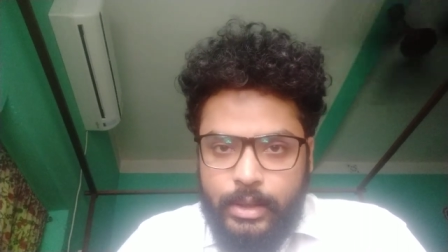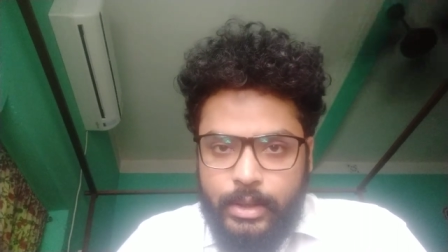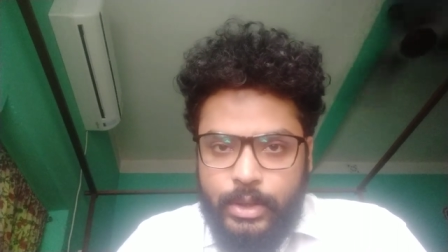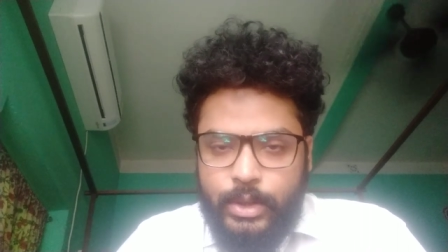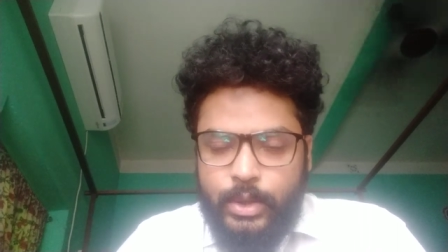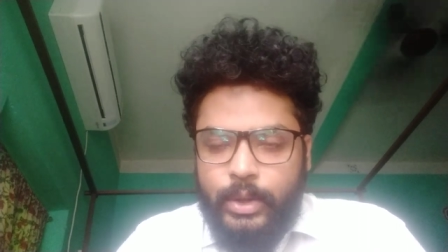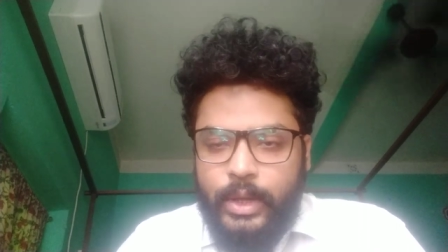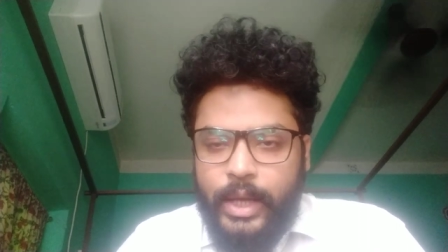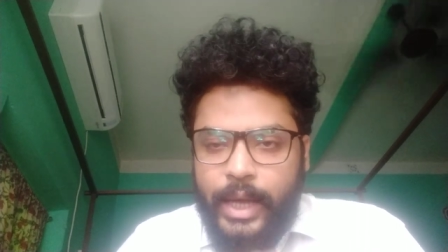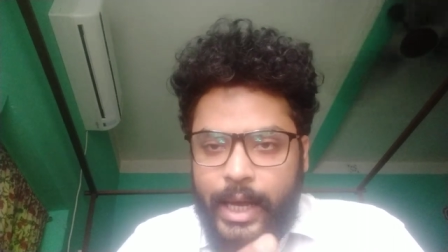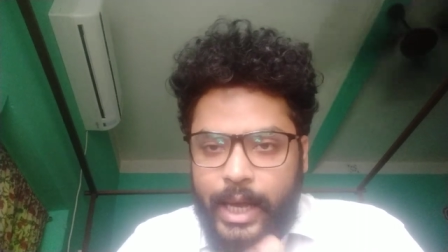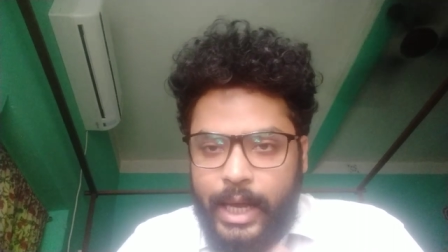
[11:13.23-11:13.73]

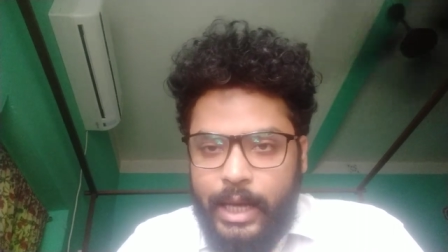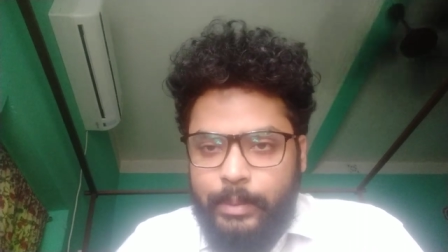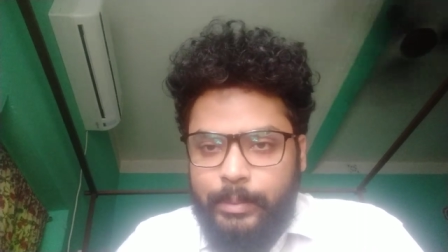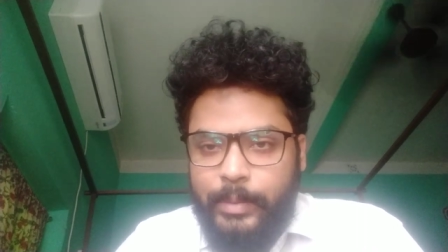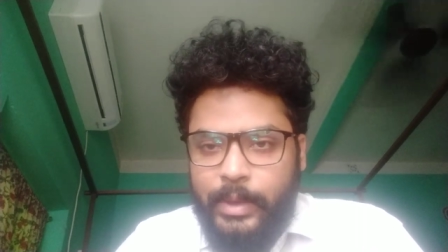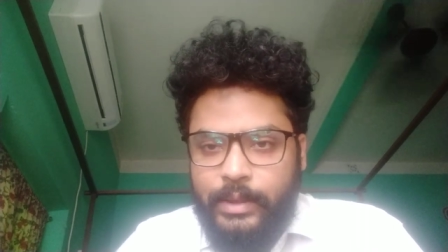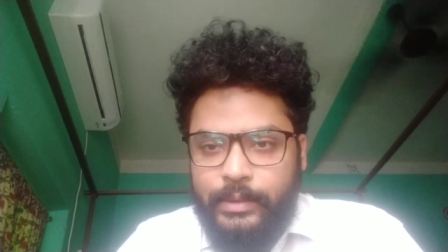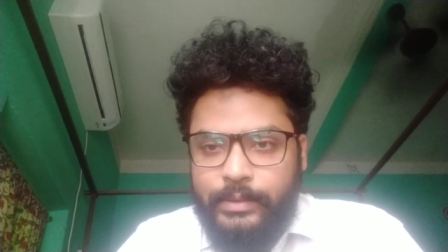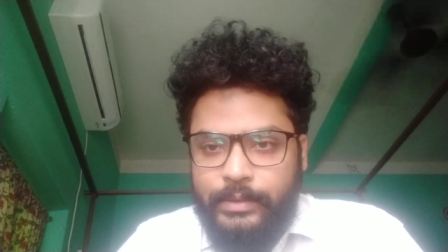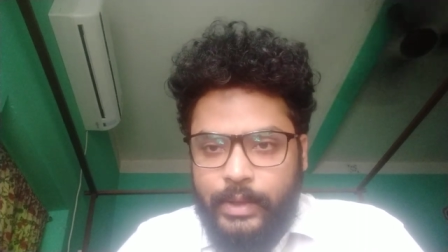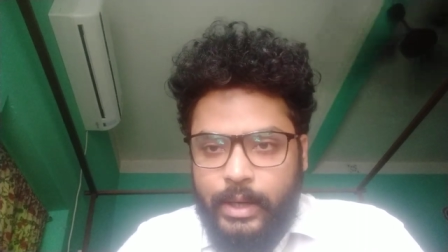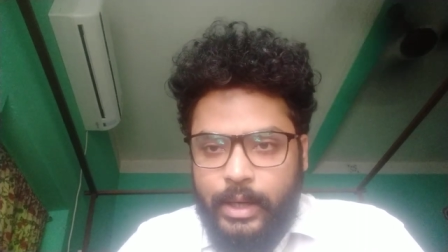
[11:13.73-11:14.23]
So the
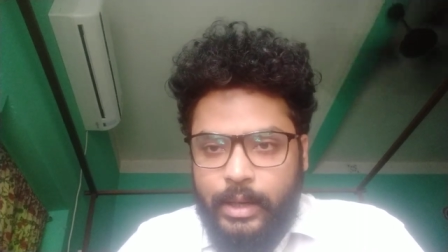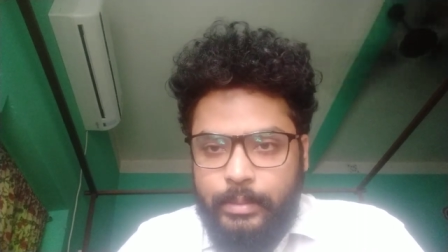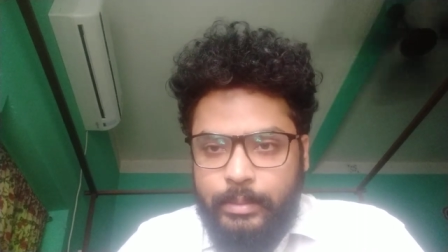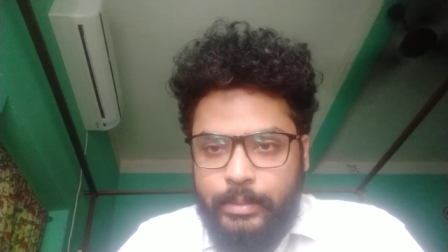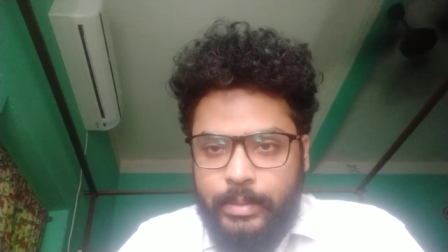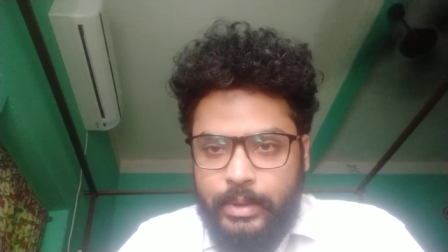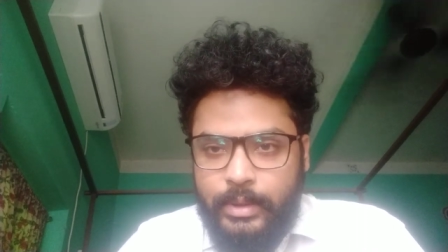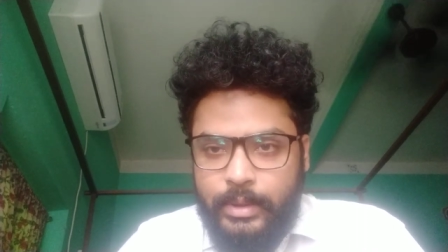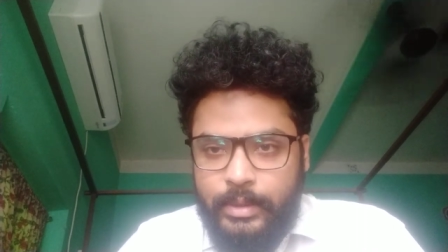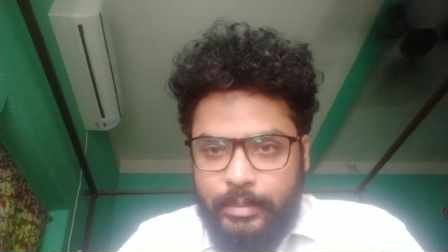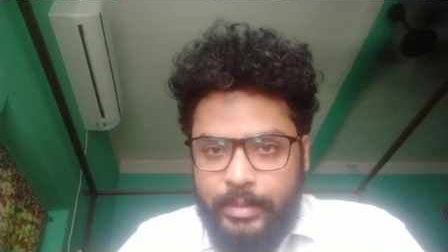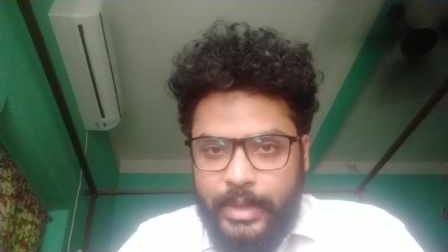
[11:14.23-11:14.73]
helping verb
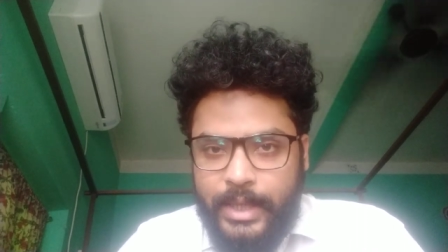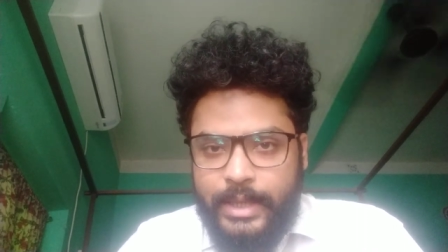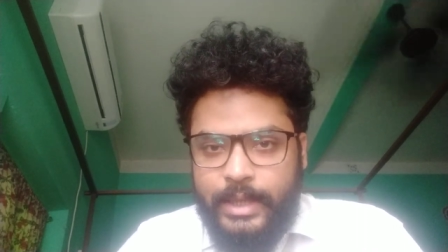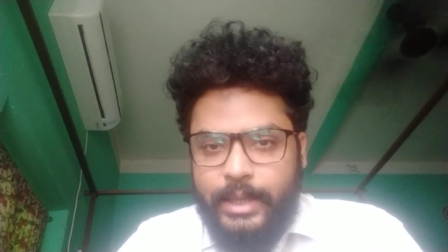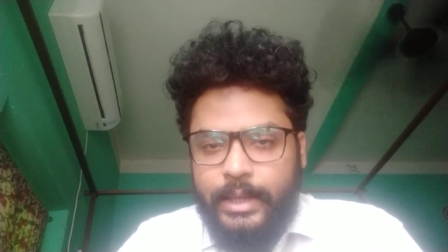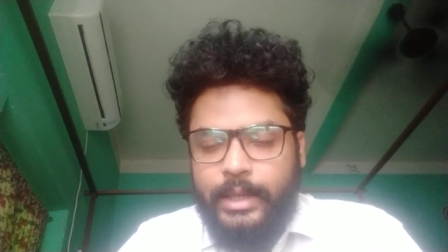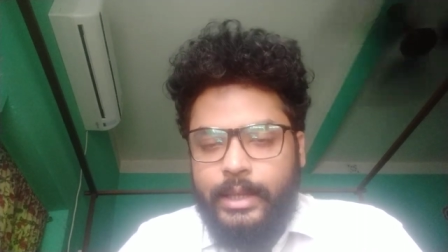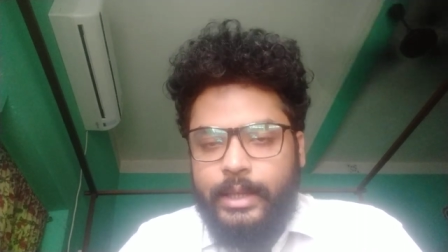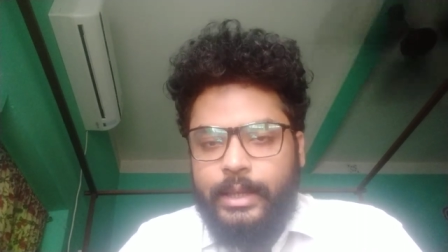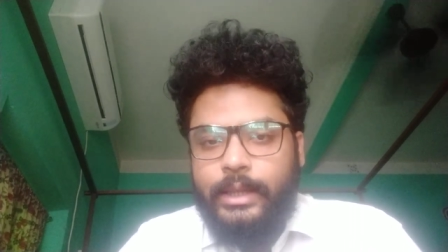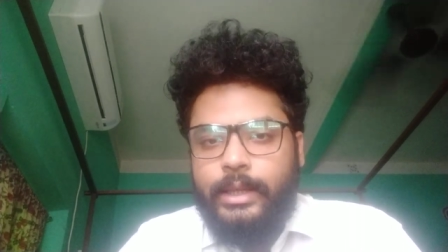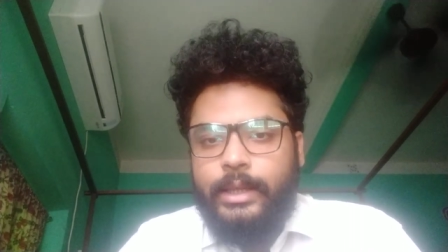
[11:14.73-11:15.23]

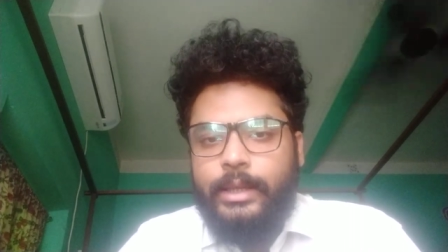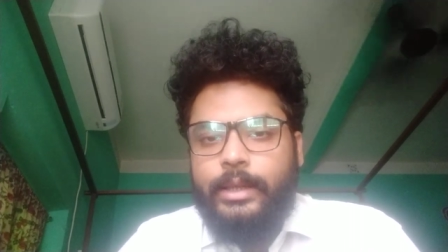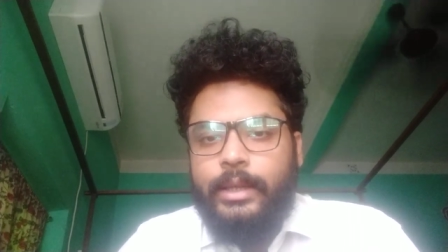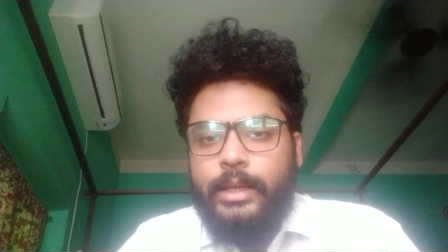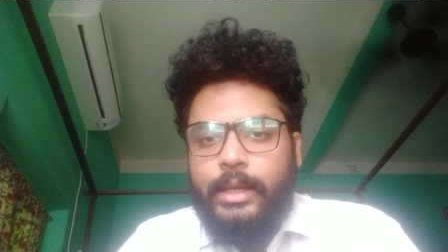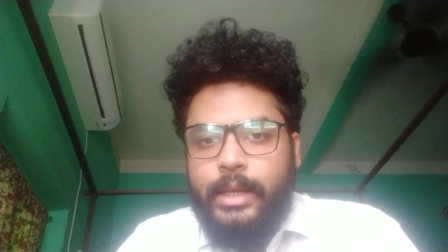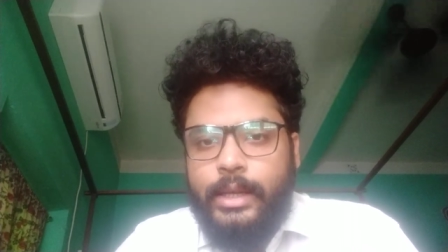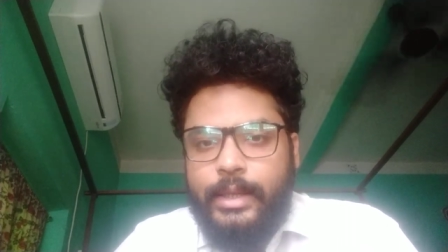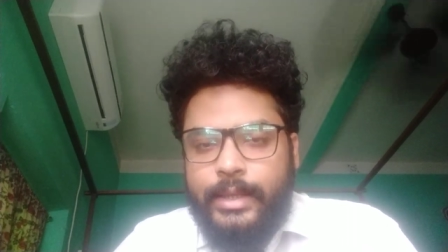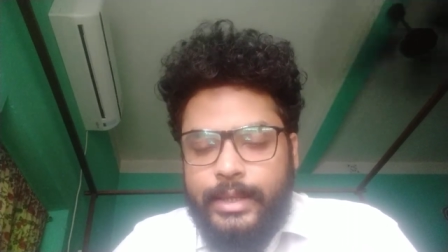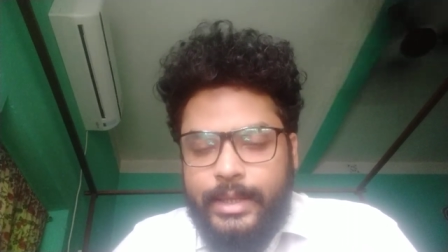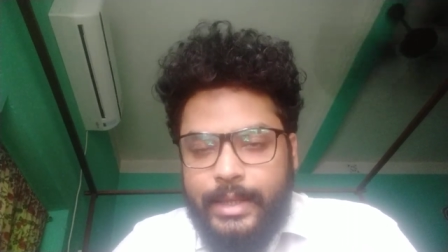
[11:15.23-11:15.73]
basically
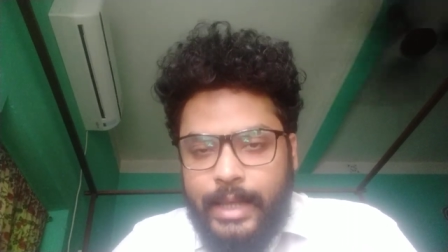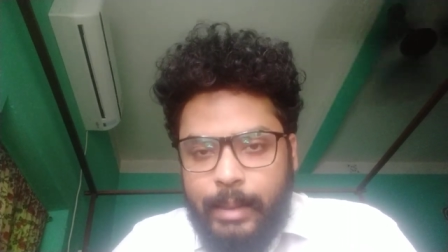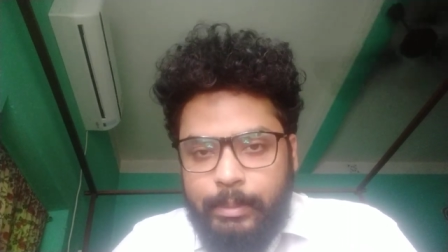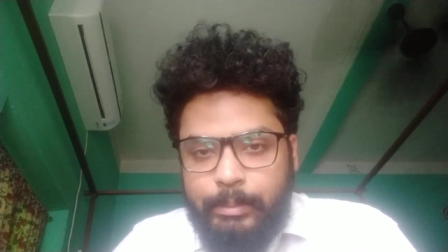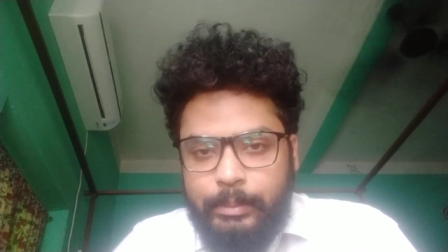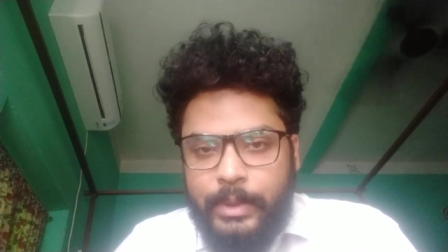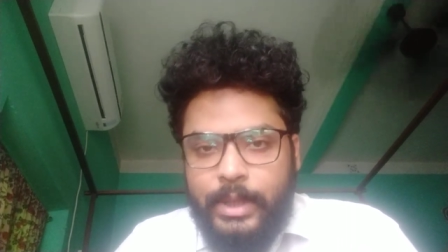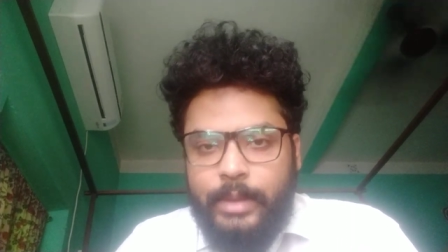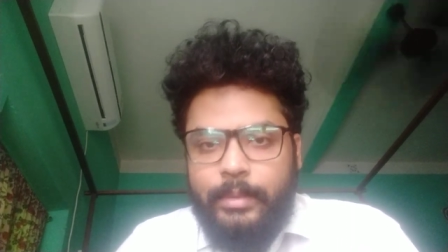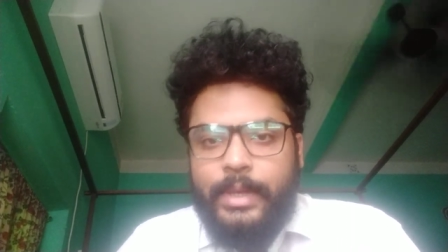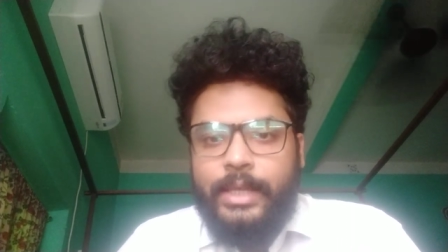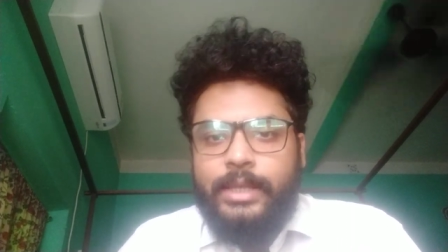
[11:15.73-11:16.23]

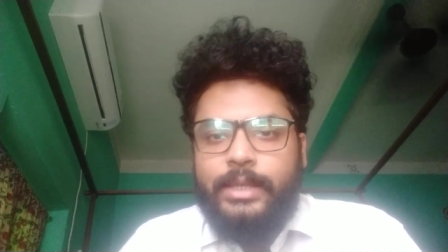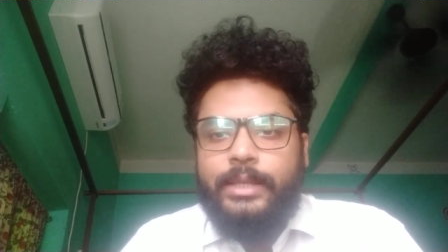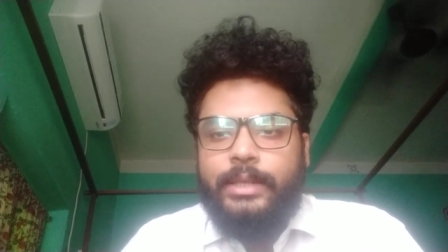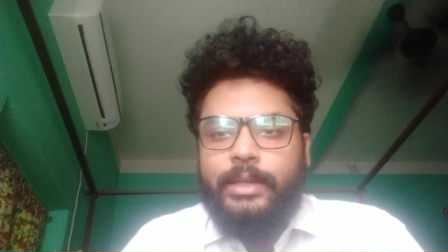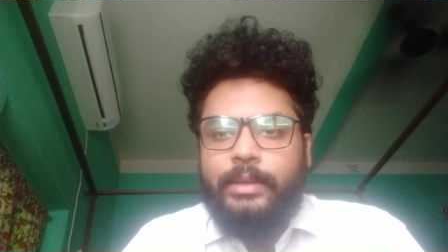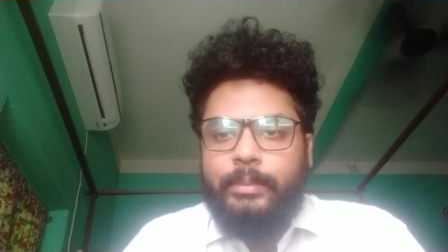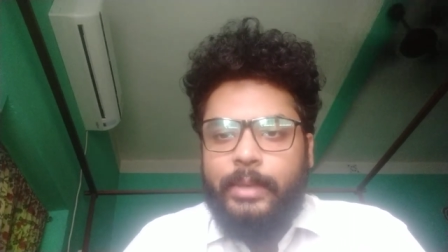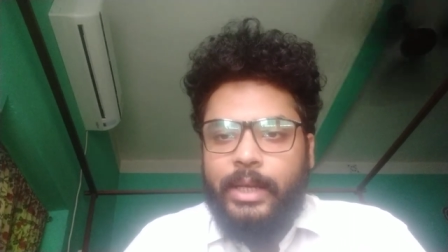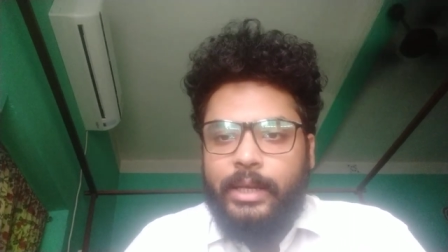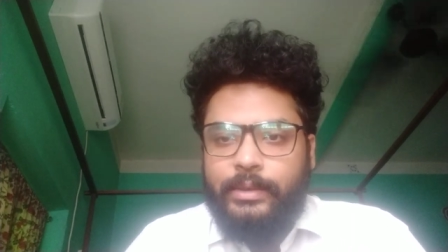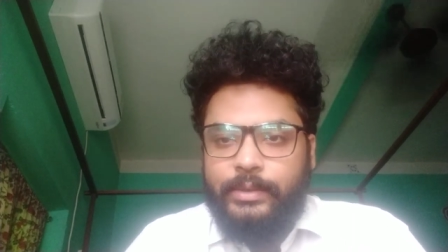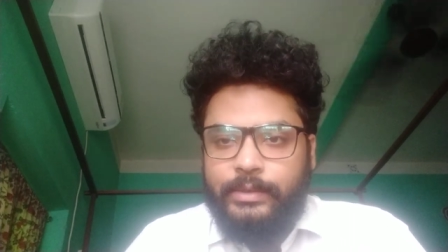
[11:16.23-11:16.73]
supplements
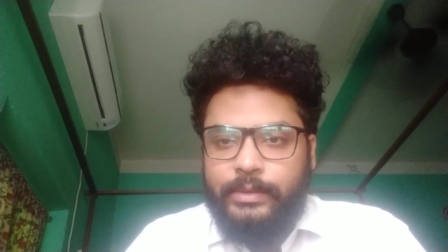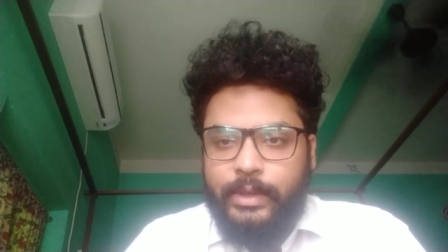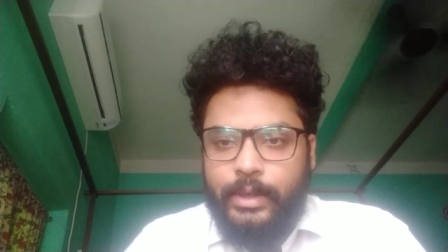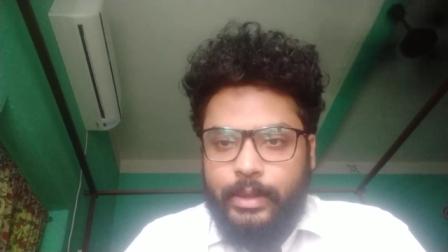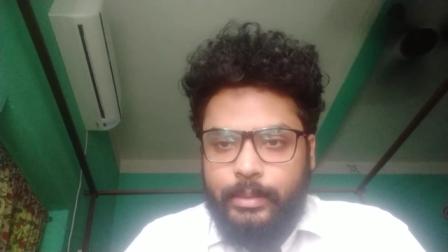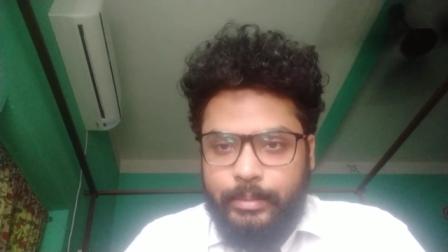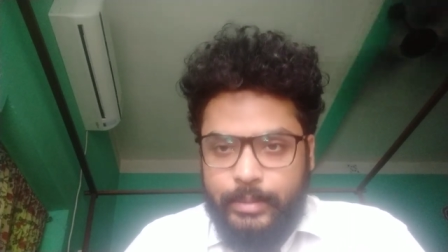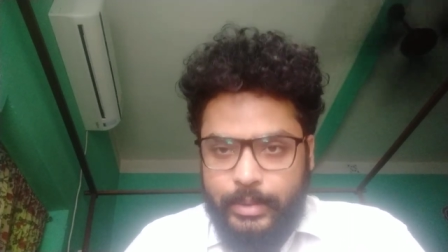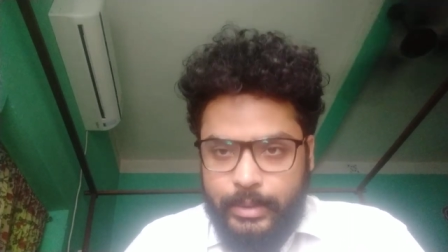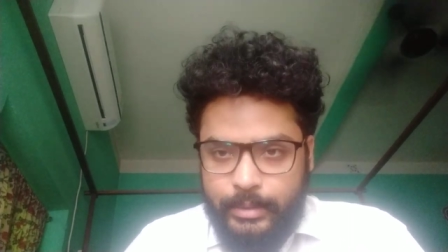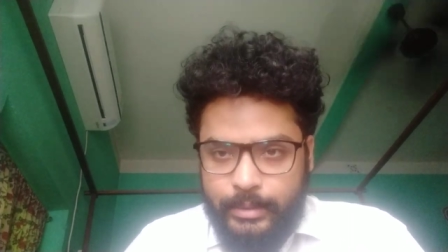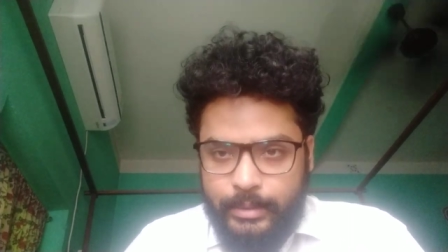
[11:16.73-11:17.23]
the main verb